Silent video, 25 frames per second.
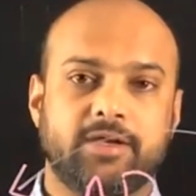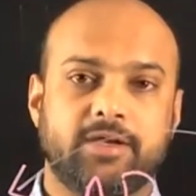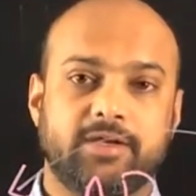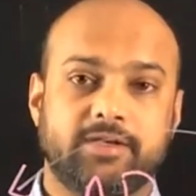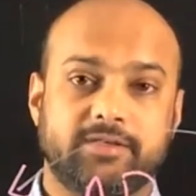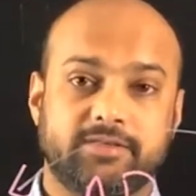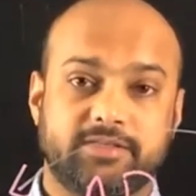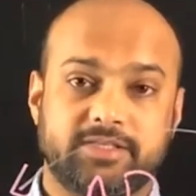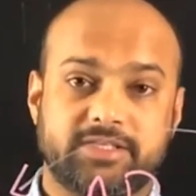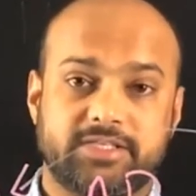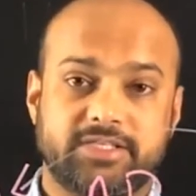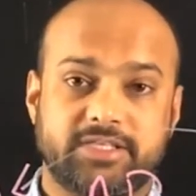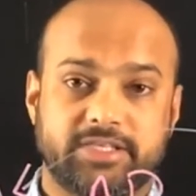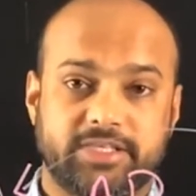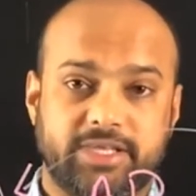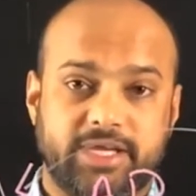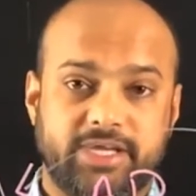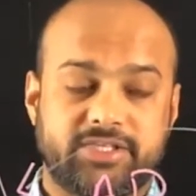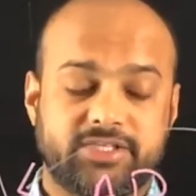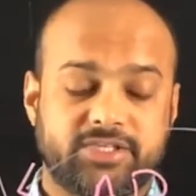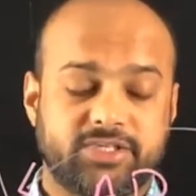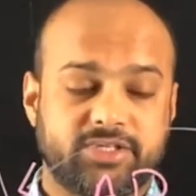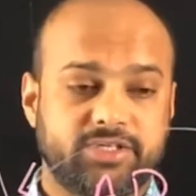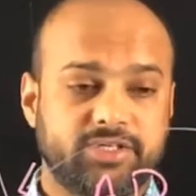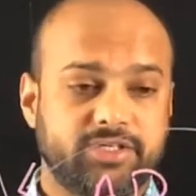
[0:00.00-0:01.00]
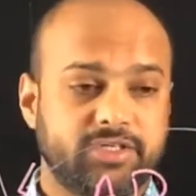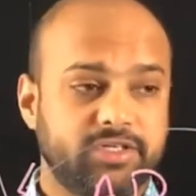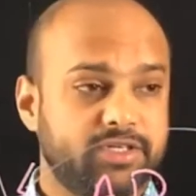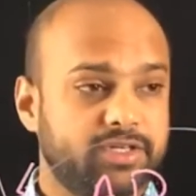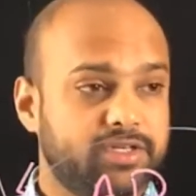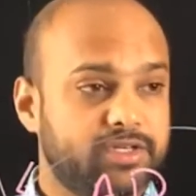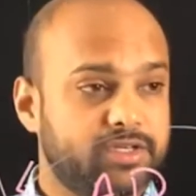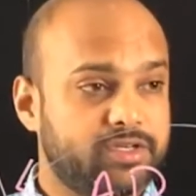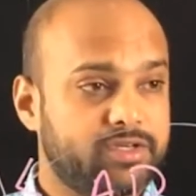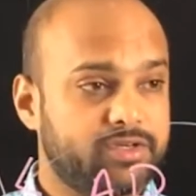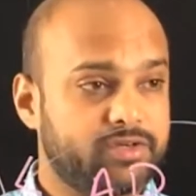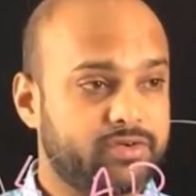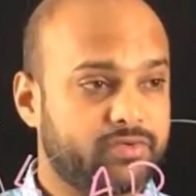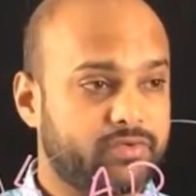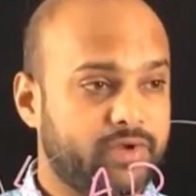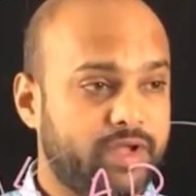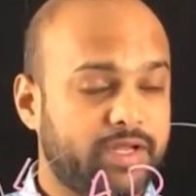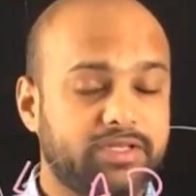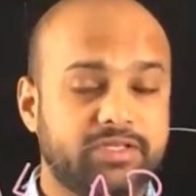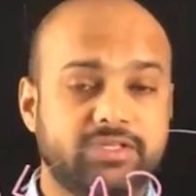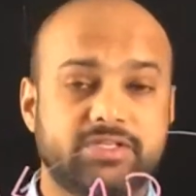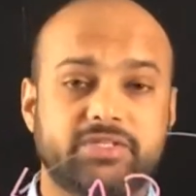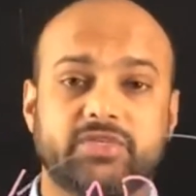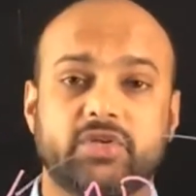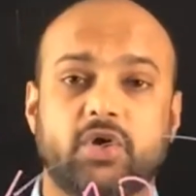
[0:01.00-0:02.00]
This connector
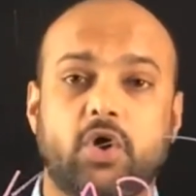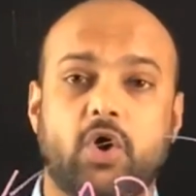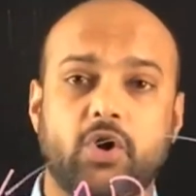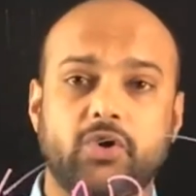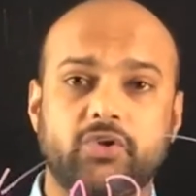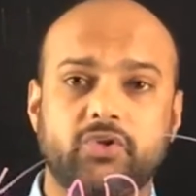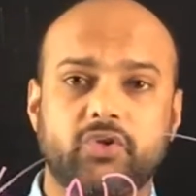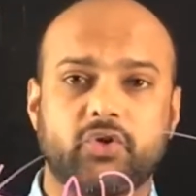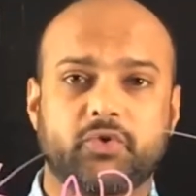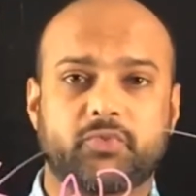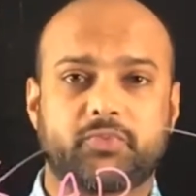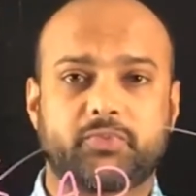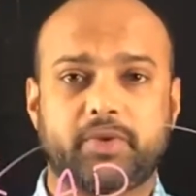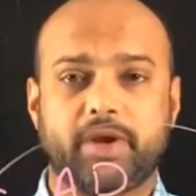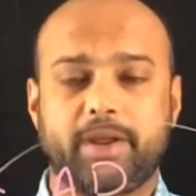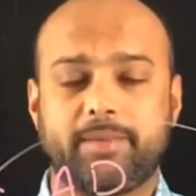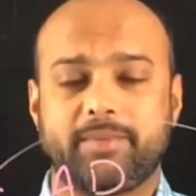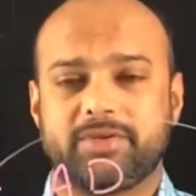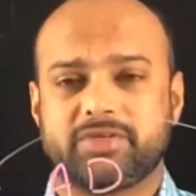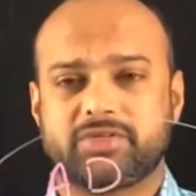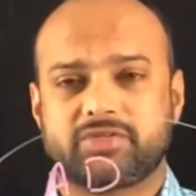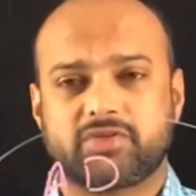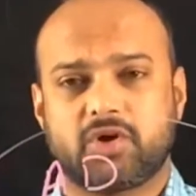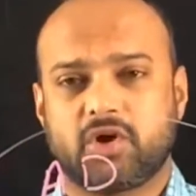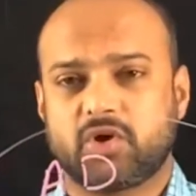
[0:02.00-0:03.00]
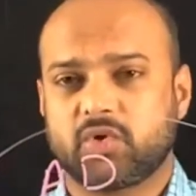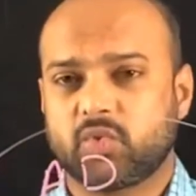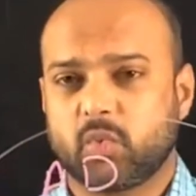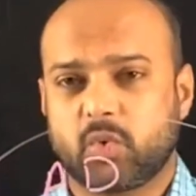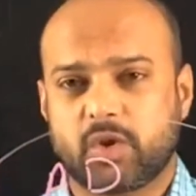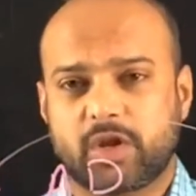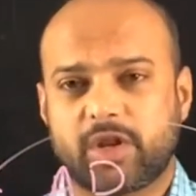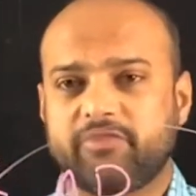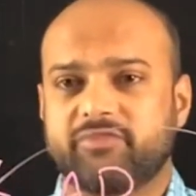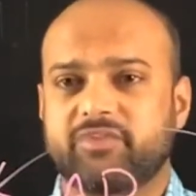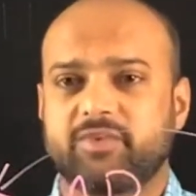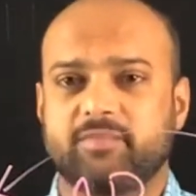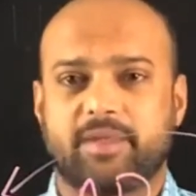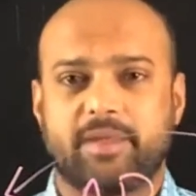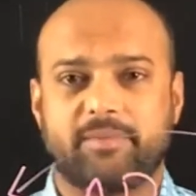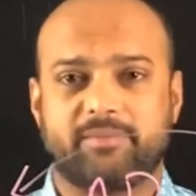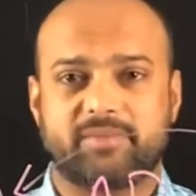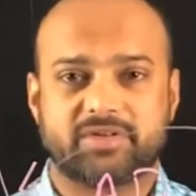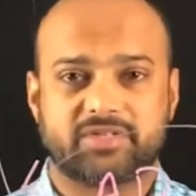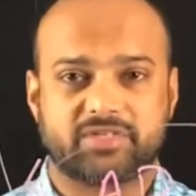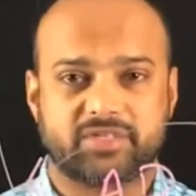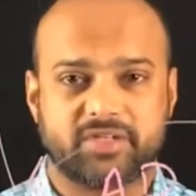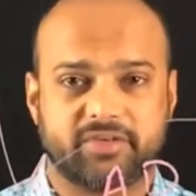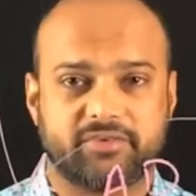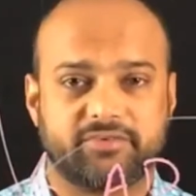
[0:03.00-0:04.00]
runs on your premise on one of the
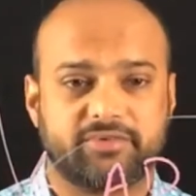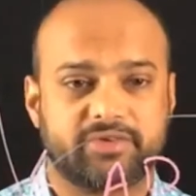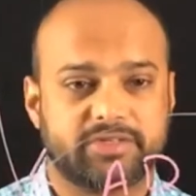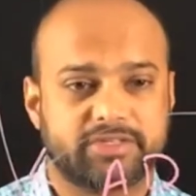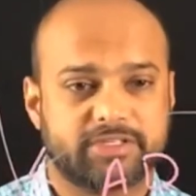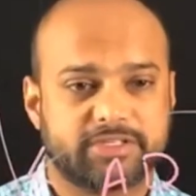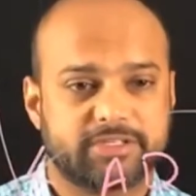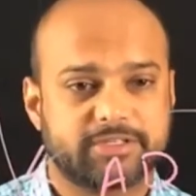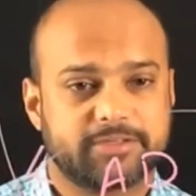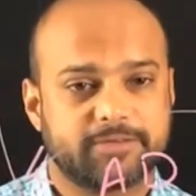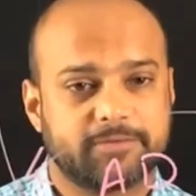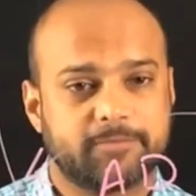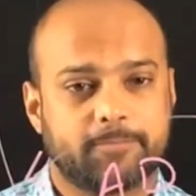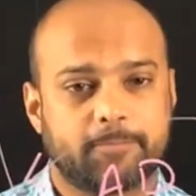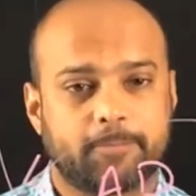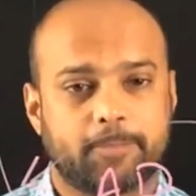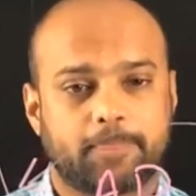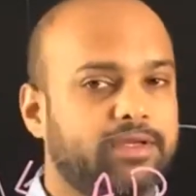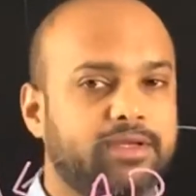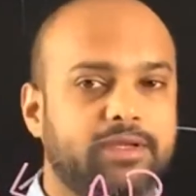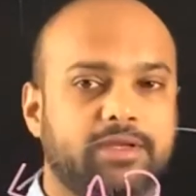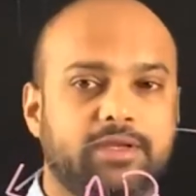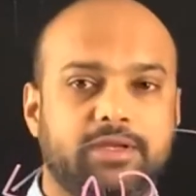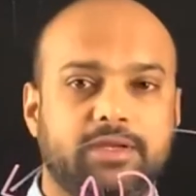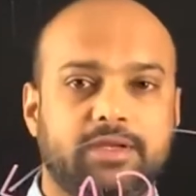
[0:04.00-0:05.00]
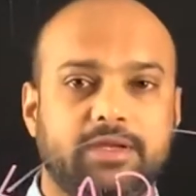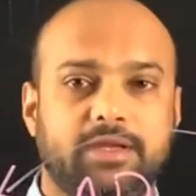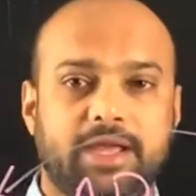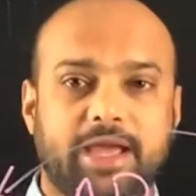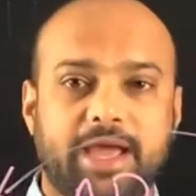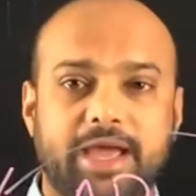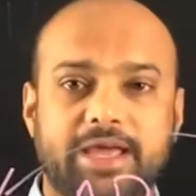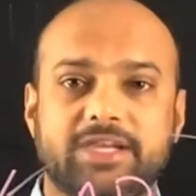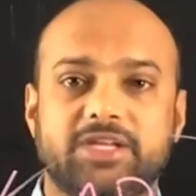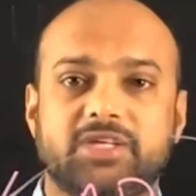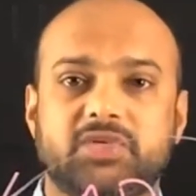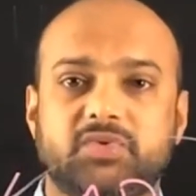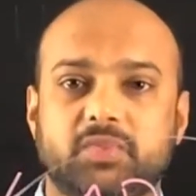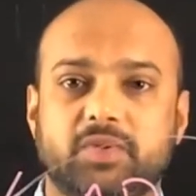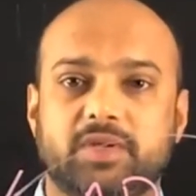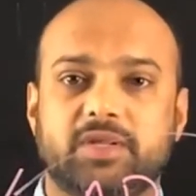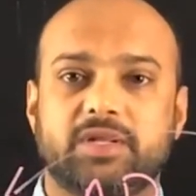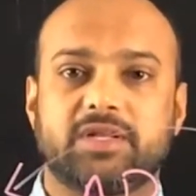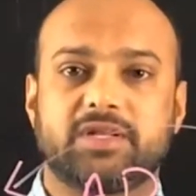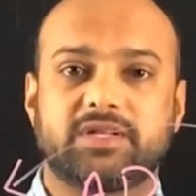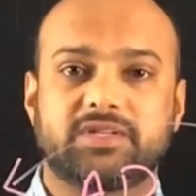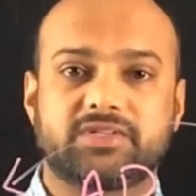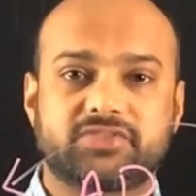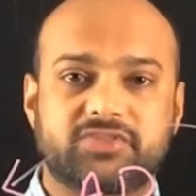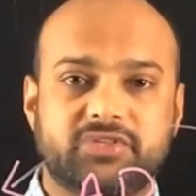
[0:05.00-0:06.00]
member servers, and it
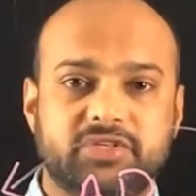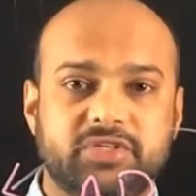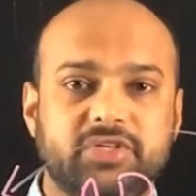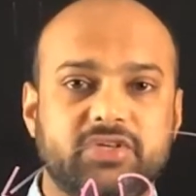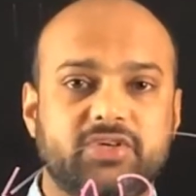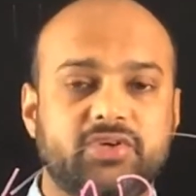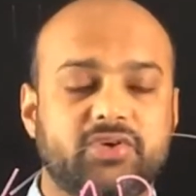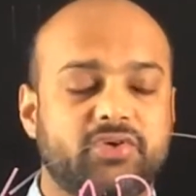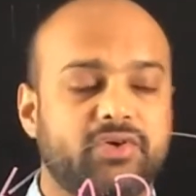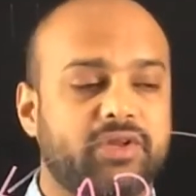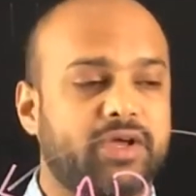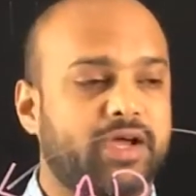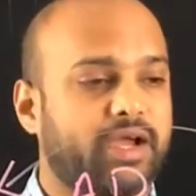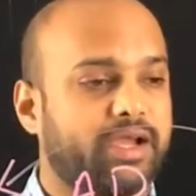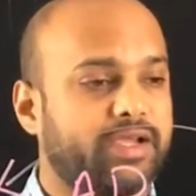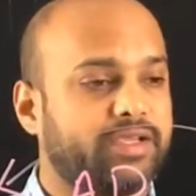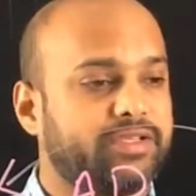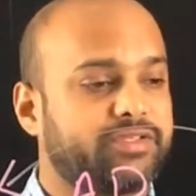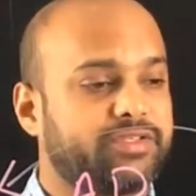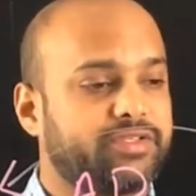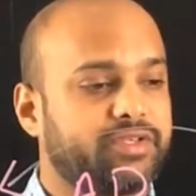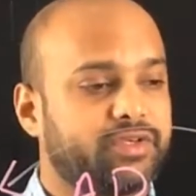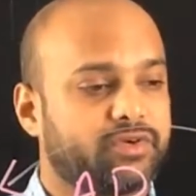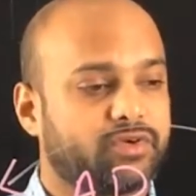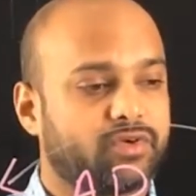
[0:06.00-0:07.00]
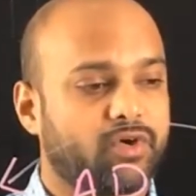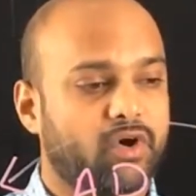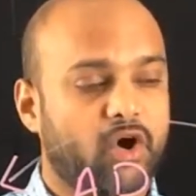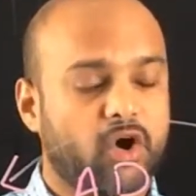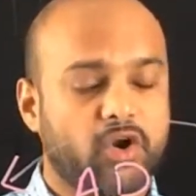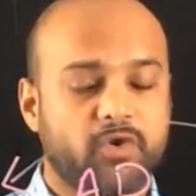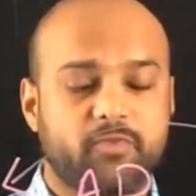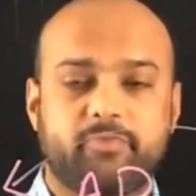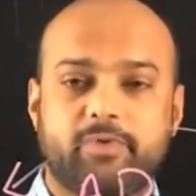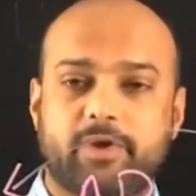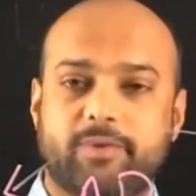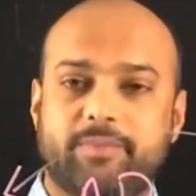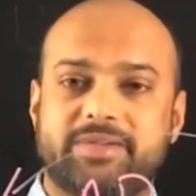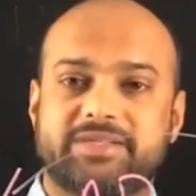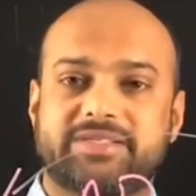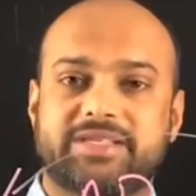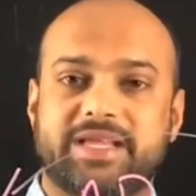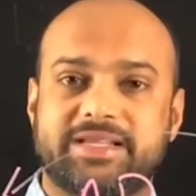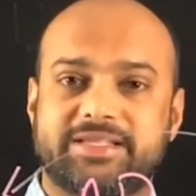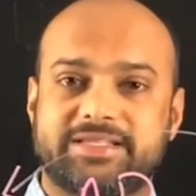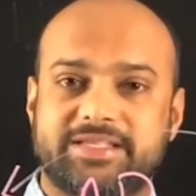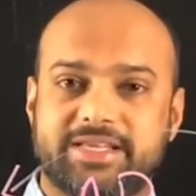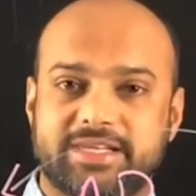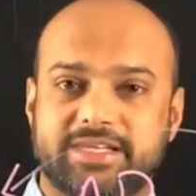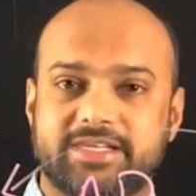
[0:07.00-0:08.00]
will synchronize your on-premise
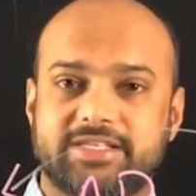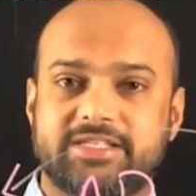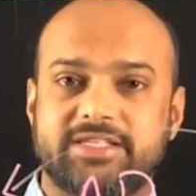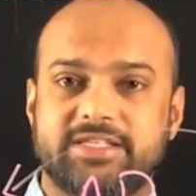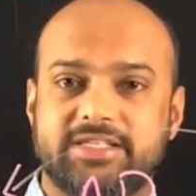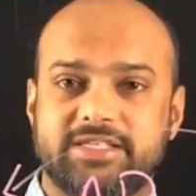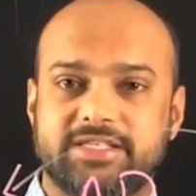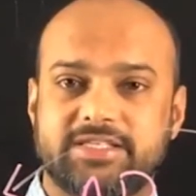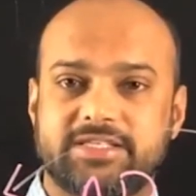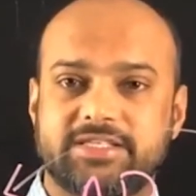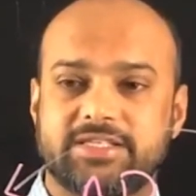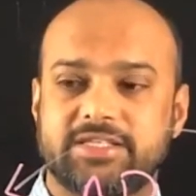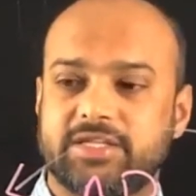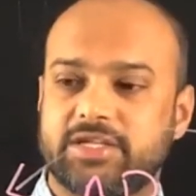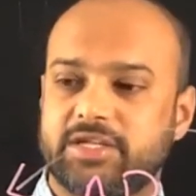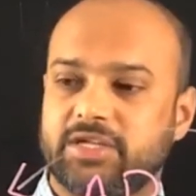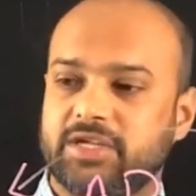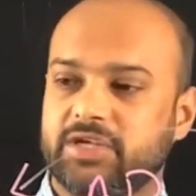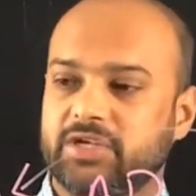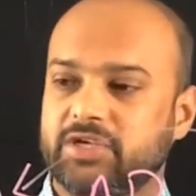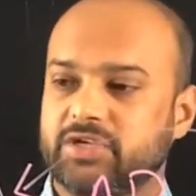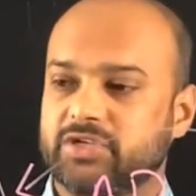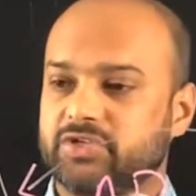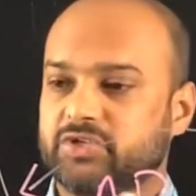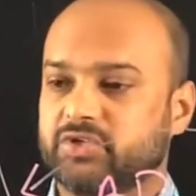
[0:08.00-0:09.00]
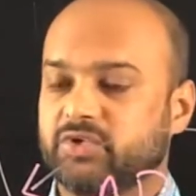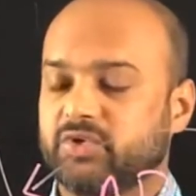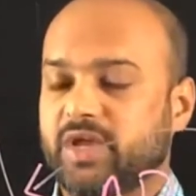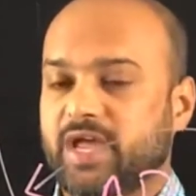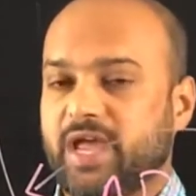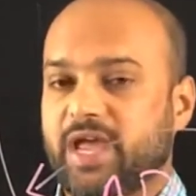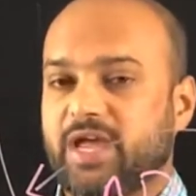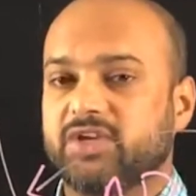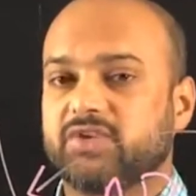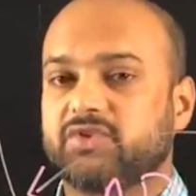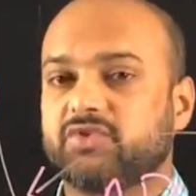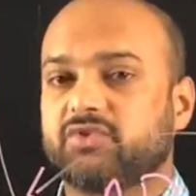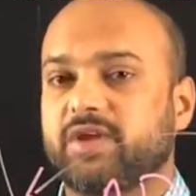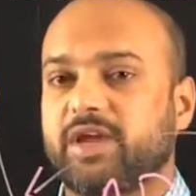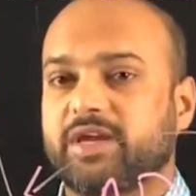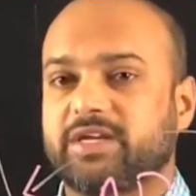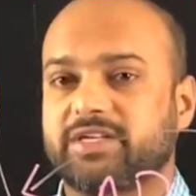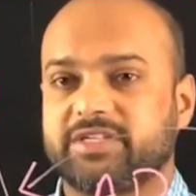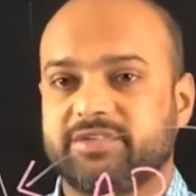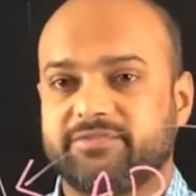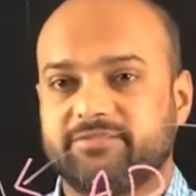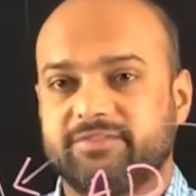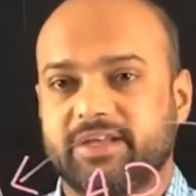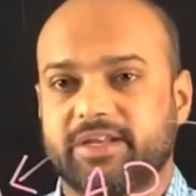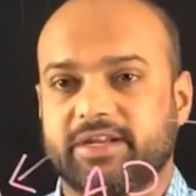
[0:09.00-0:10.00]
identities to Azure
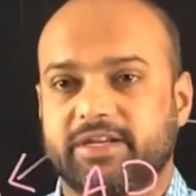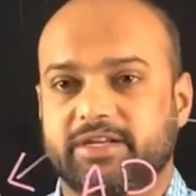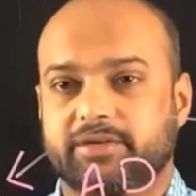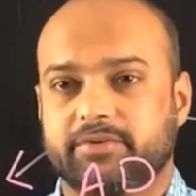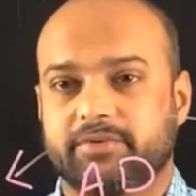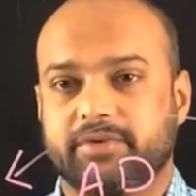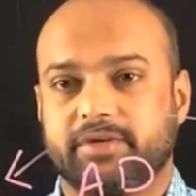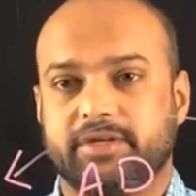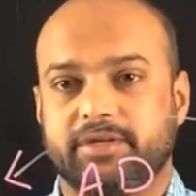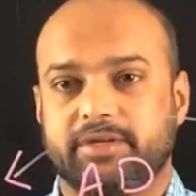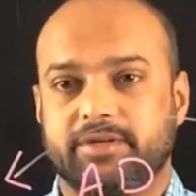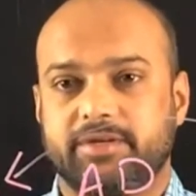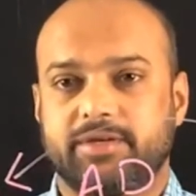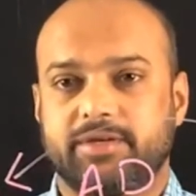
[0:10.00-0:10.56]
Active Directory.